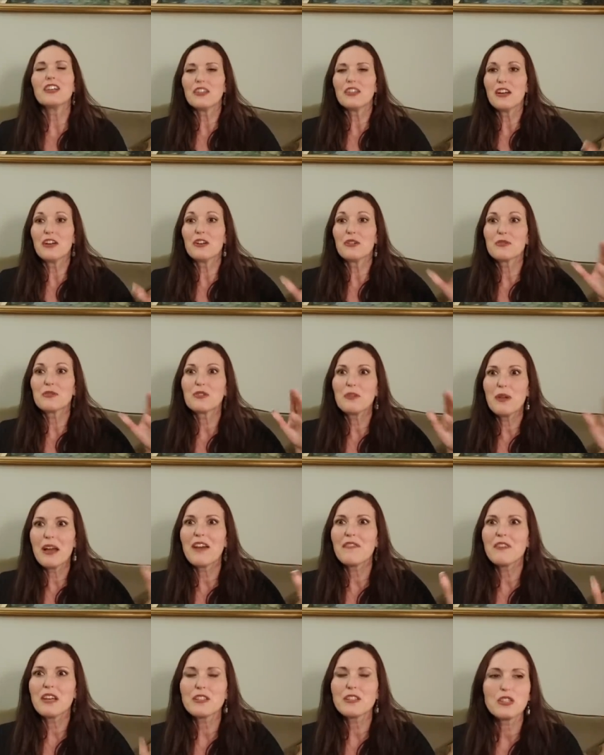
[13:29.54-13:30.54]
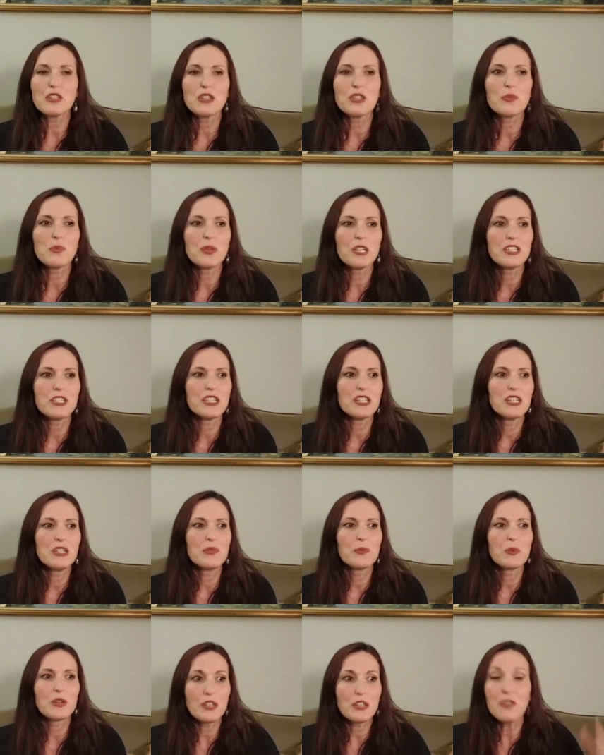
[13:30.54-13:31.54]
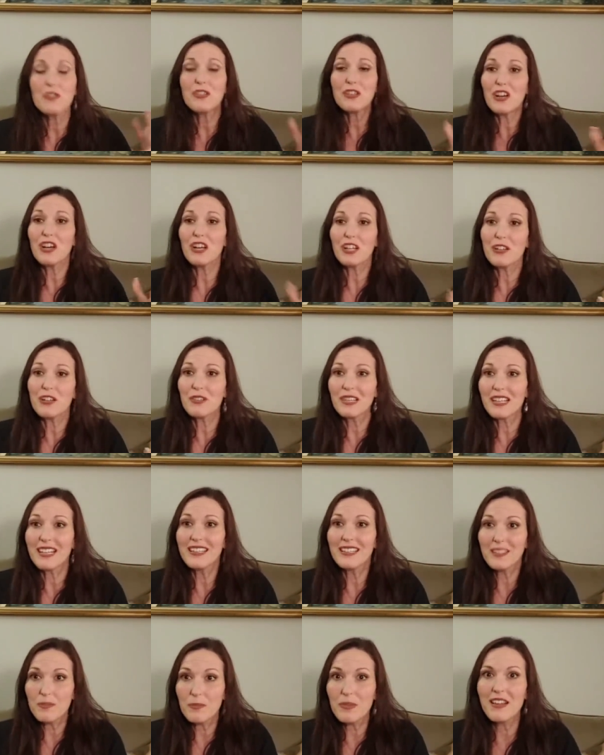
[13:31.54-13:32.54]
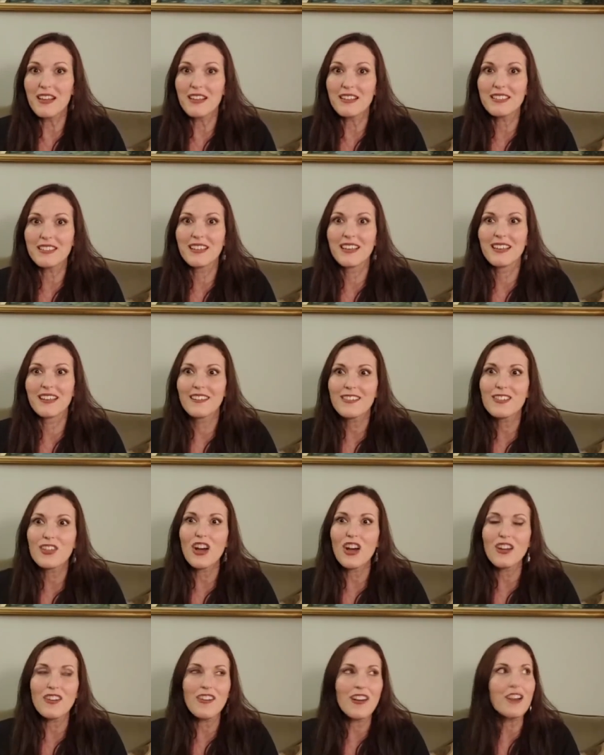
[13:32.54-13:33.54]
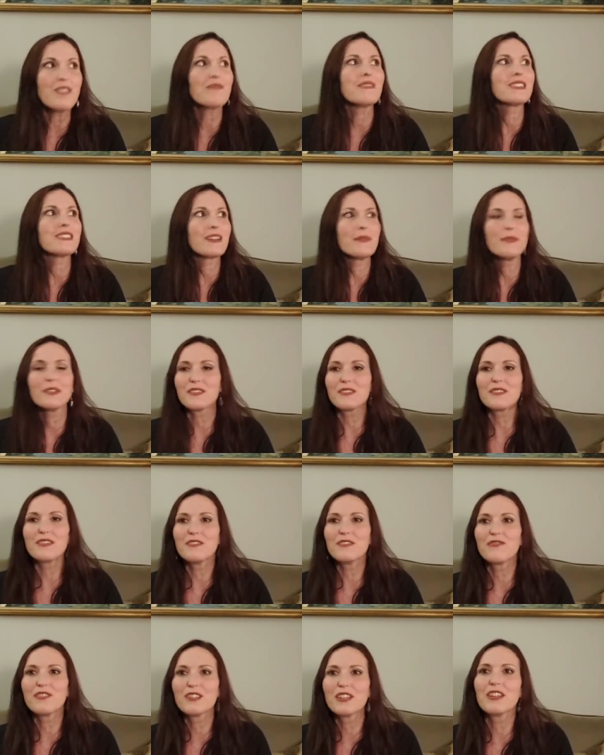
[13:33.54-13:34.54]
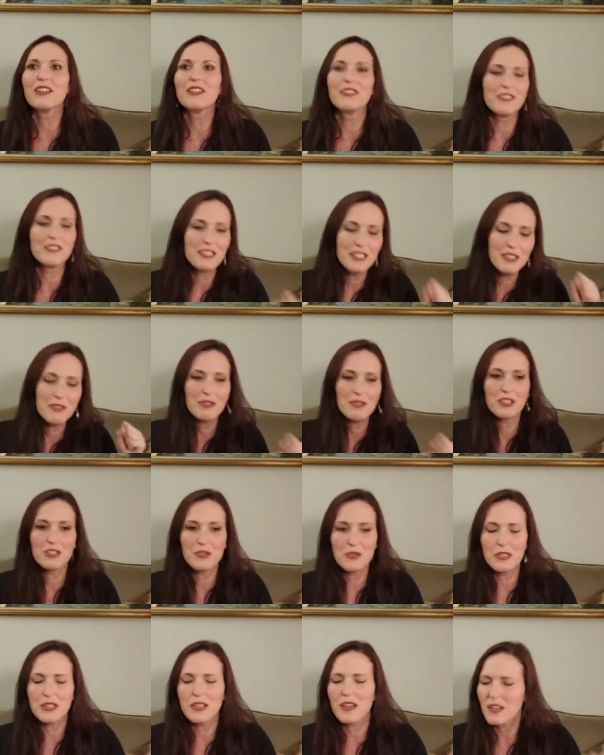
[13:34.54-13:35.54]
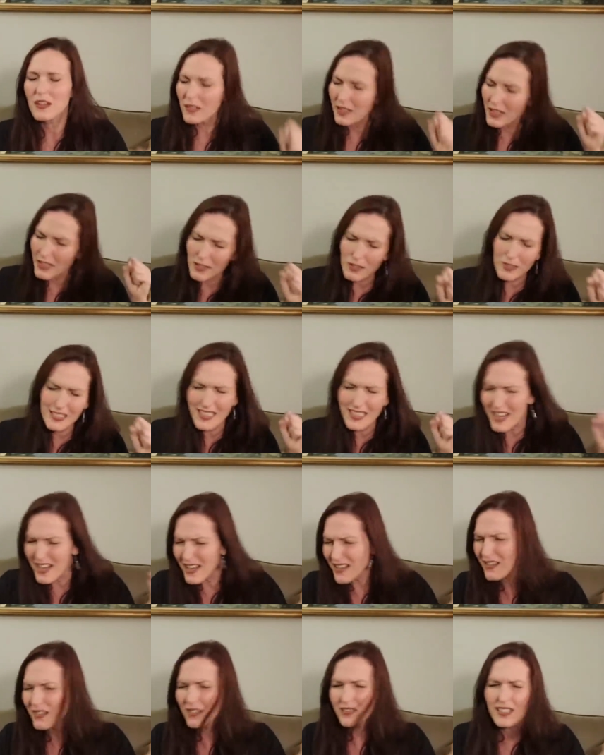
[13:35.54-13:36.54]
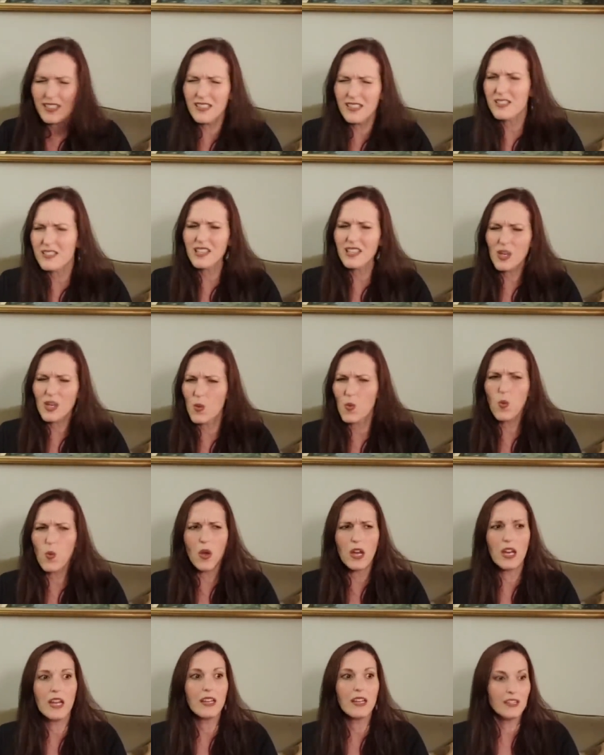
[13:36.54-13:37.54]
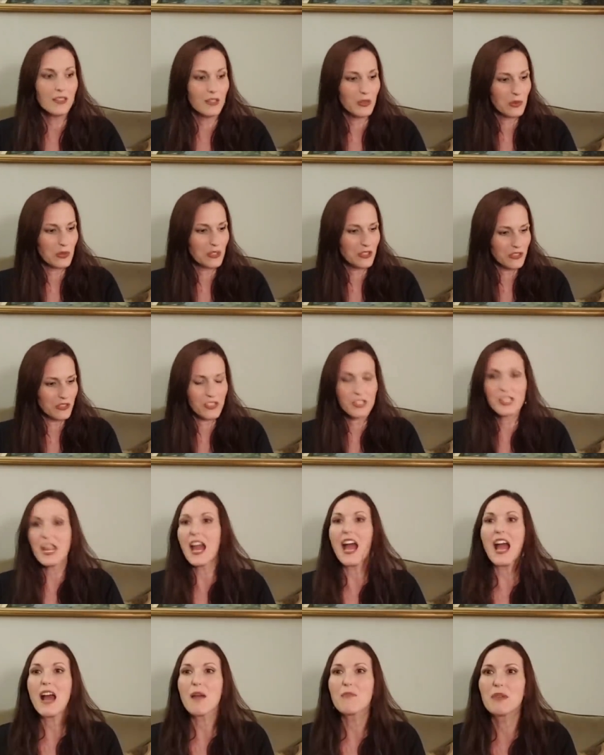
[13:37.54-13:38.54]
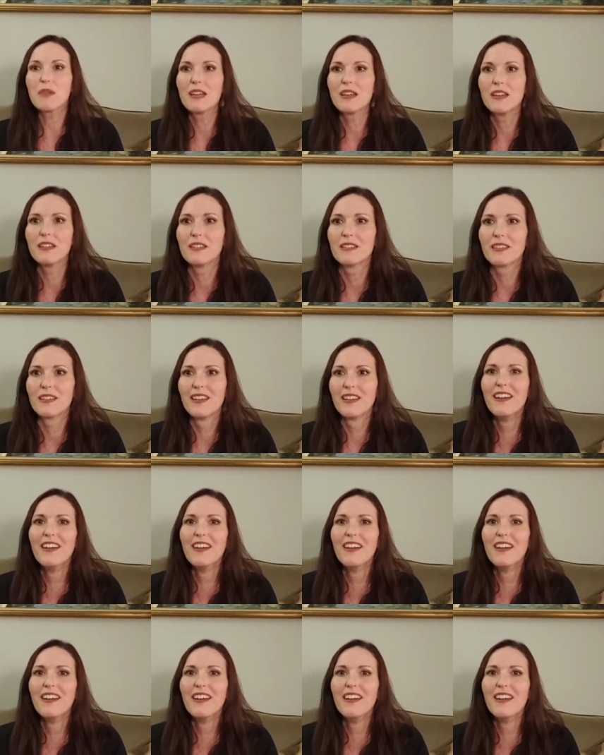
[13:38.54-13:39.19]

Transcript: you know, you have that situation where you thought you were getting a blessing, you thought God was coming through for you, and you were doing something like you're yet, and then it's like, what in the world just happened?